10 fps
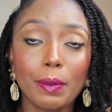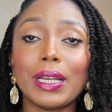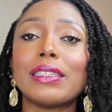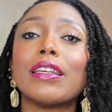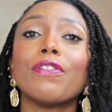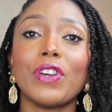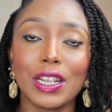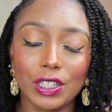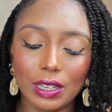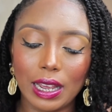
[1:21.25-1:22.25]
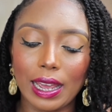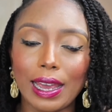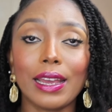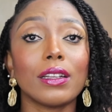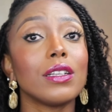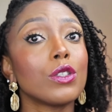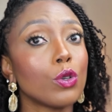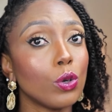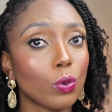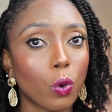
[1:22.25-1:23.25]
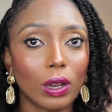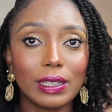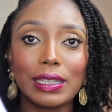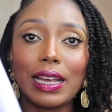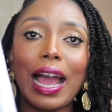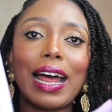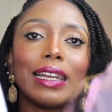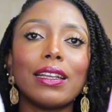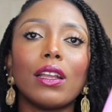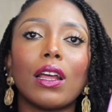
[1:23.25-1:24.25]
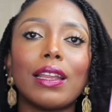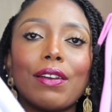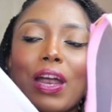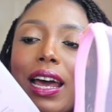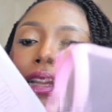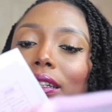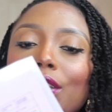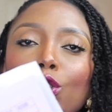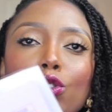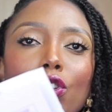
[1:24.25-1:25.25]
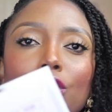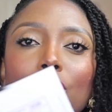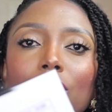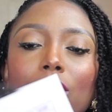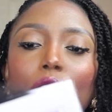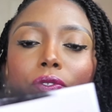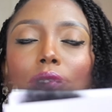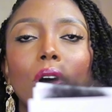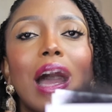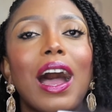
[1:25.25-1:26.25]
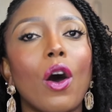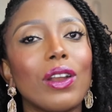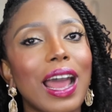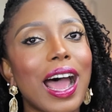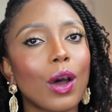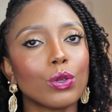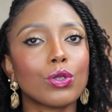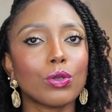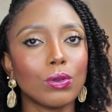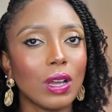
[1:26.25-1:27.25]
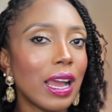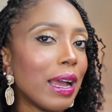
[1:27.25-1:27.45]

It's a virgin hair, it's good quality, and they've added the instructions on how to